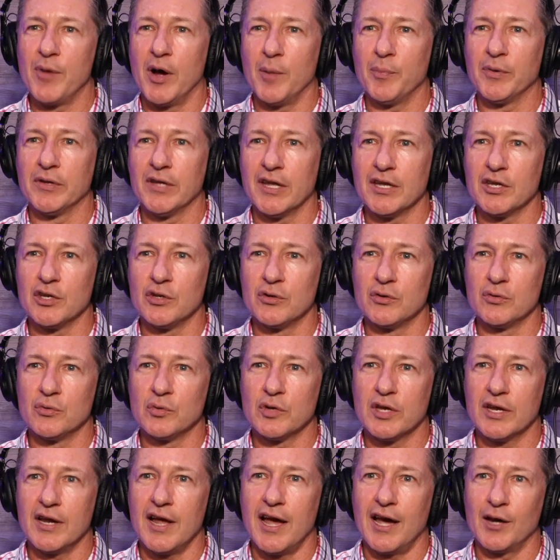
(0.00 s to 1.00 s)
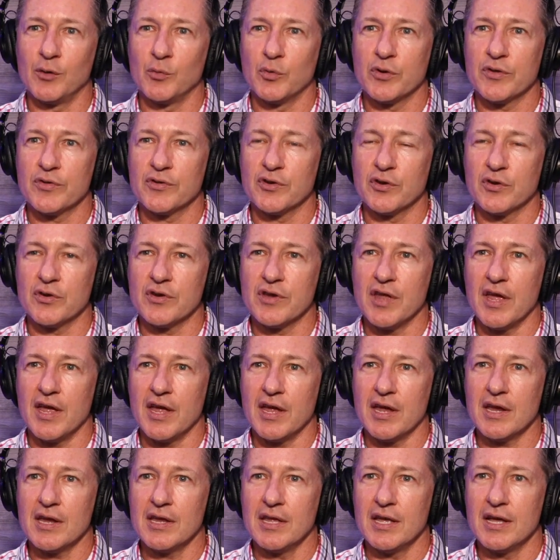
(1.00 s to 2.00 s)
up and let you get on with your
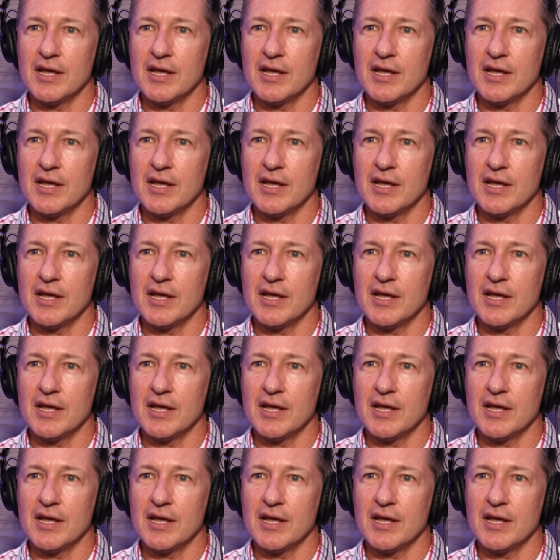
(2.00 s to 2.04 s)
day,